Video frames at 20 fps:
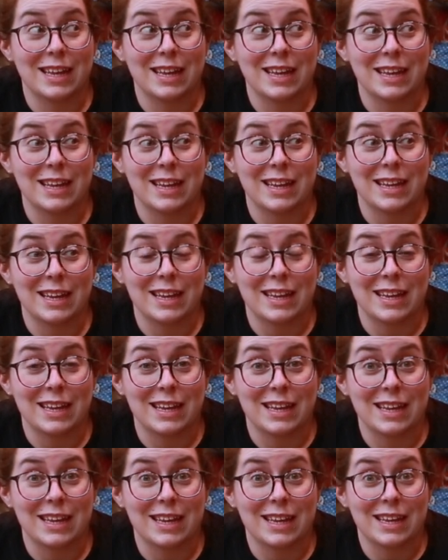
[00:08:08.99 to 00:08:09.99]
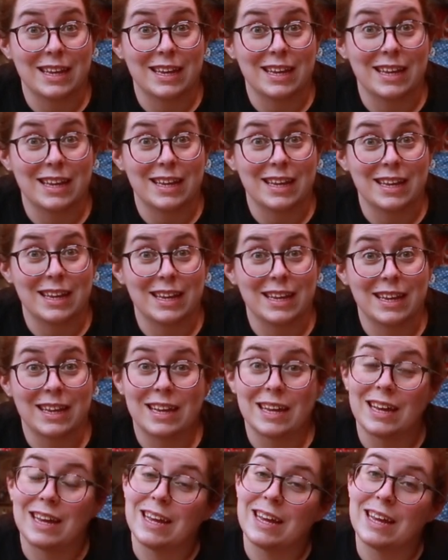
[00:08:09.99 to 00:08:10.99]

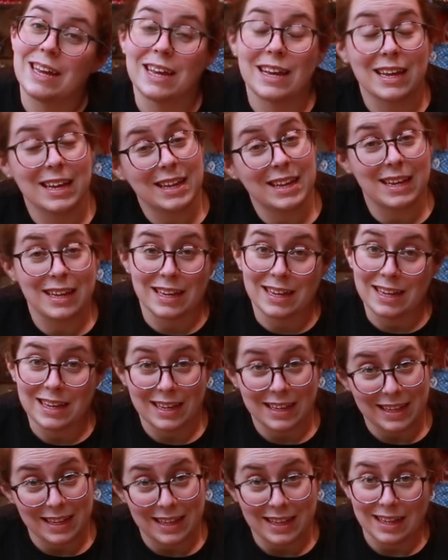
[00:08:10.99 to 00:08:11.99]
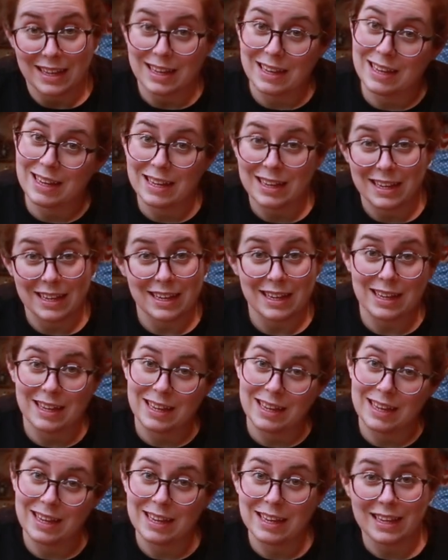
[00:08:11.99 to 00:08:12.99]

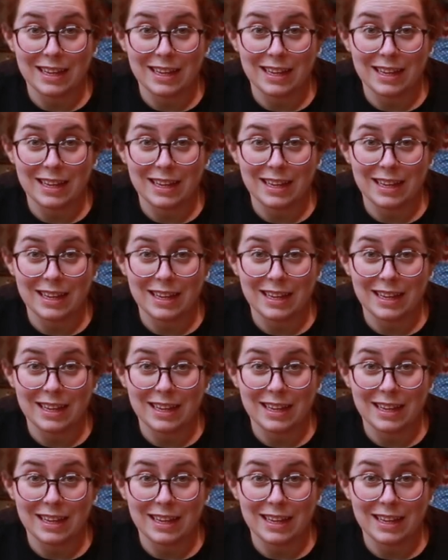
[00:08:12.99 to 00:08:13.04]
(not speaking)